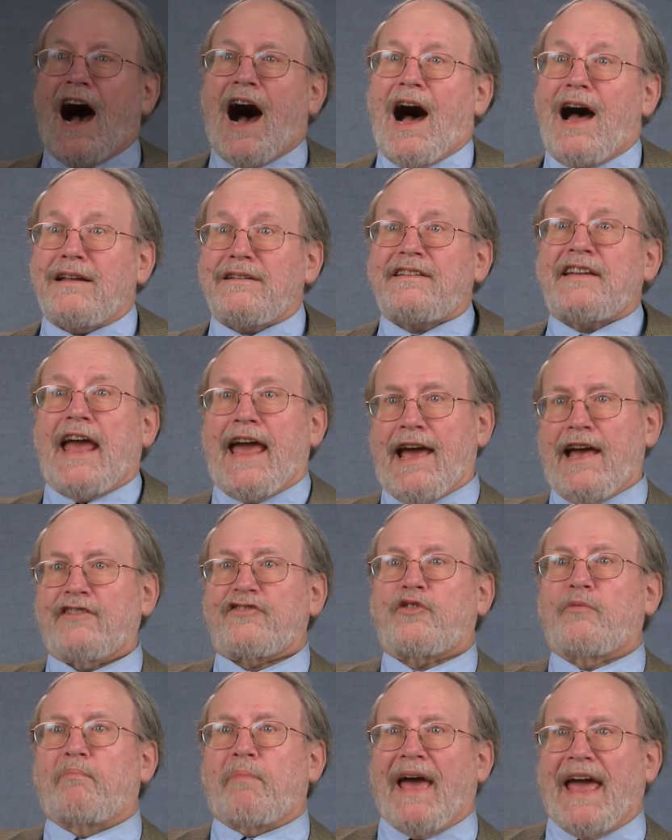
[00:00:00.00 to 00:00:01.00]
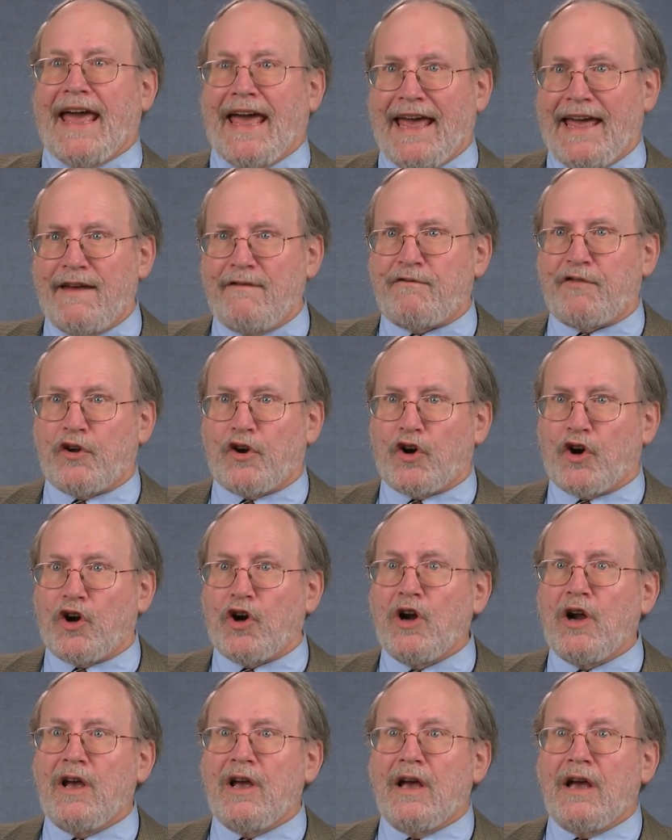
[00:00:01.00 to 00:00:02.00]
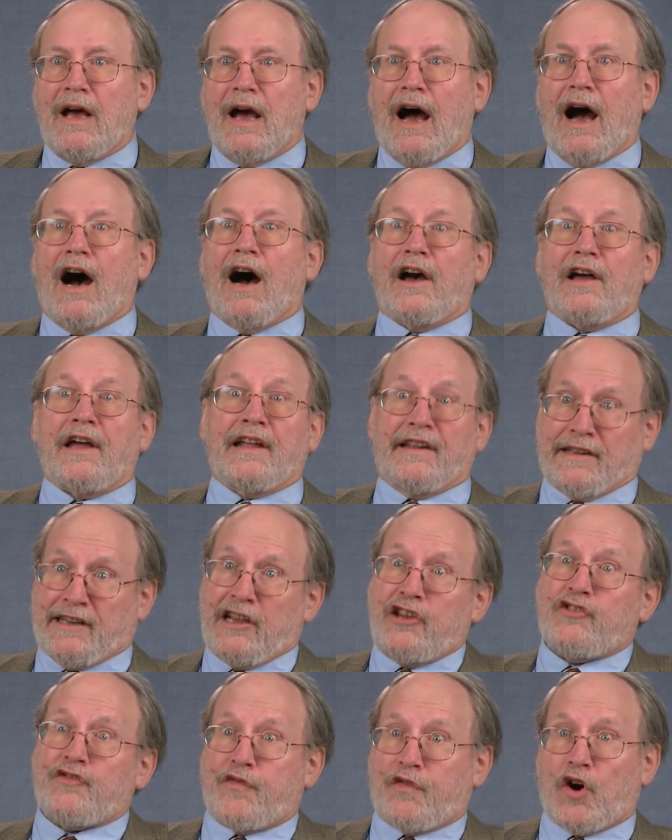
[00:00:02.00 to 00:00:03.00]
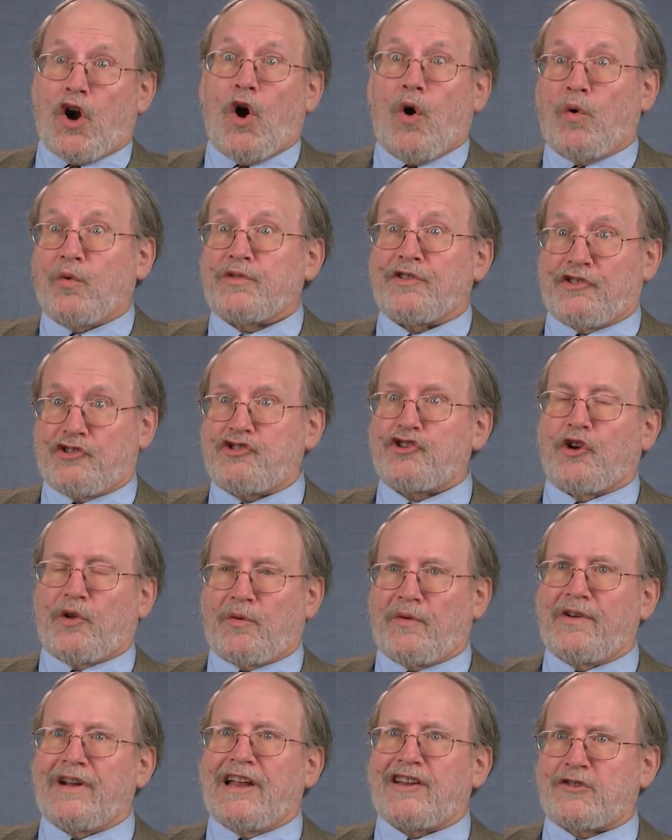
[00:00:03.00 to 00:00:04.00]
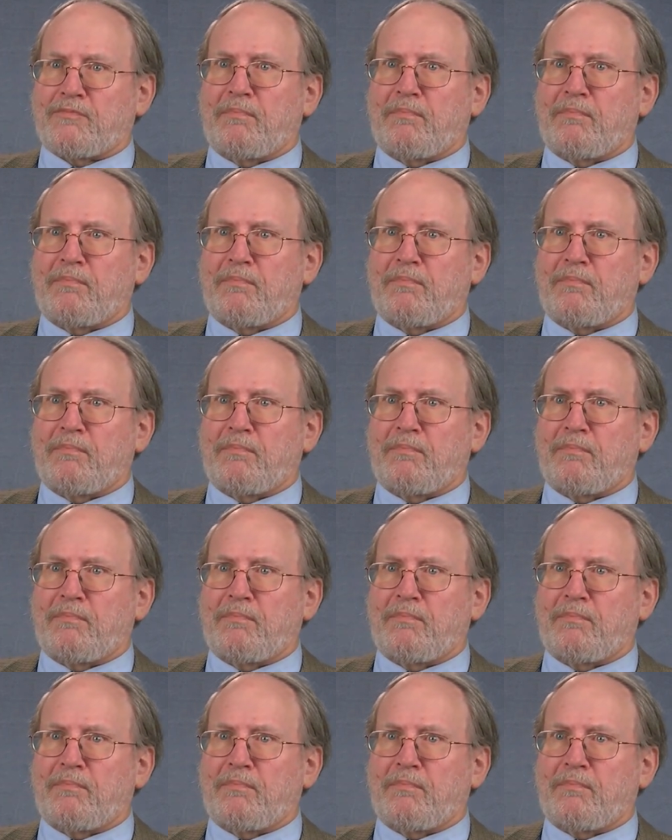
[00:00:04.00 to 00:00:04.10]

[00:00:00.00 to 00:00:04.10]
On task behavior, uh, at least for older children, has